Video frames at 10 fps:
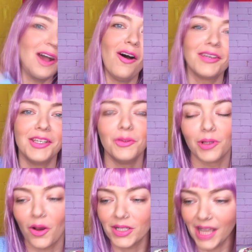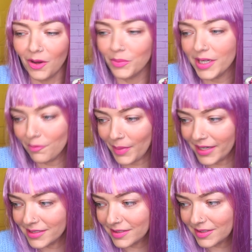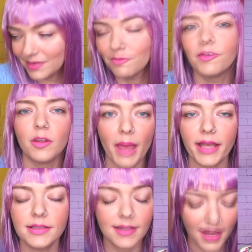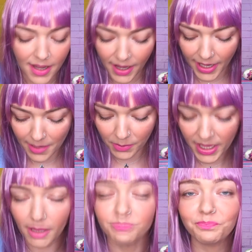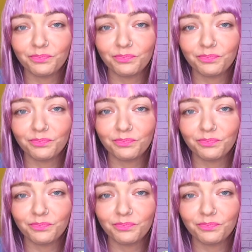darn you lockdown, but never mind, it's for the best. But yeah,